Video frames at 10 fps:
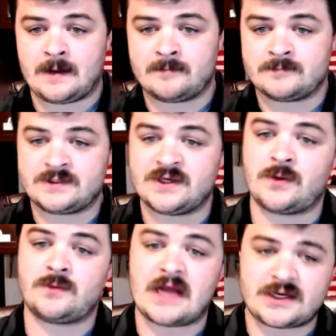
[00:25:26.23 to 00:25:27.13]

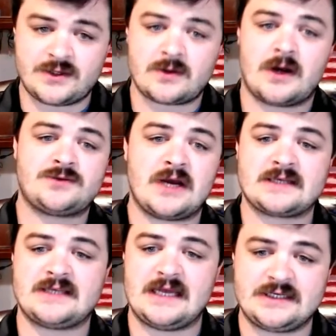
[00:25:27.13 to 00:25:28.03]
So national
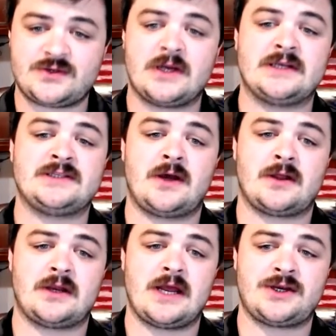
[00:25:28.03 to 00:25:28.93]
contracts, industry
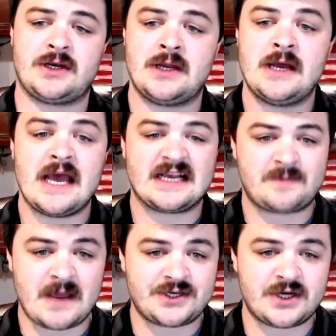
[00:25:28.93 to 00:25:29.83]
consolidation,
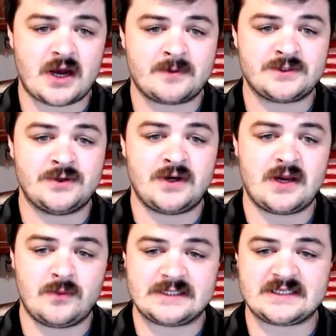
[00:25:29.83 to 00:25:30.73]
expansion opportunity
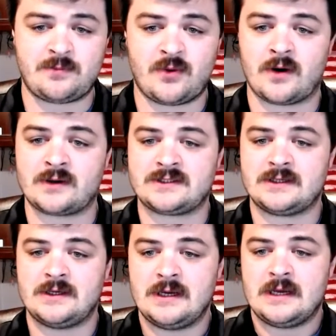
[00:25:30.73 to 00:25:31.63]
with support.
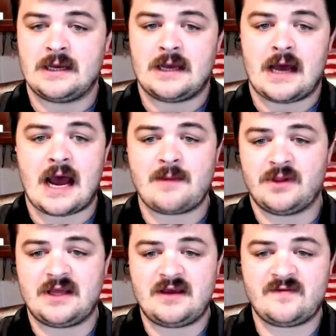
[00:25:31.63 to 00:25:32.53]
I
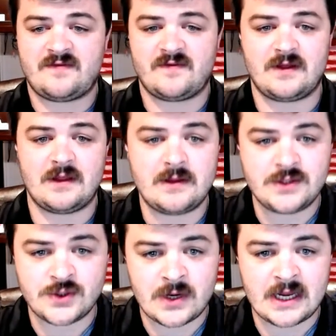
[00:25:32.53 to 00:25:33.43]
believe
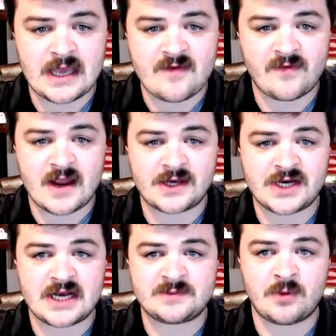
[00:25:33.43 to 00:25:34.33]
joining a
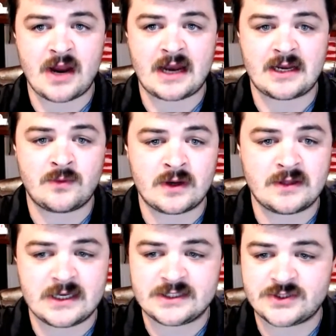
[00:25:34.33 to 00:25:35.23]
franchise brand and where
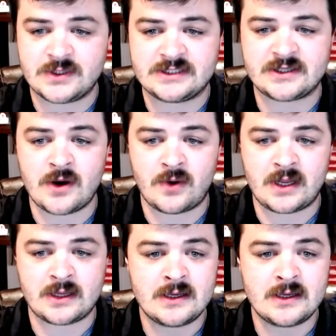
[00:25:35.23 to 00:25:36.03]
the industry is going,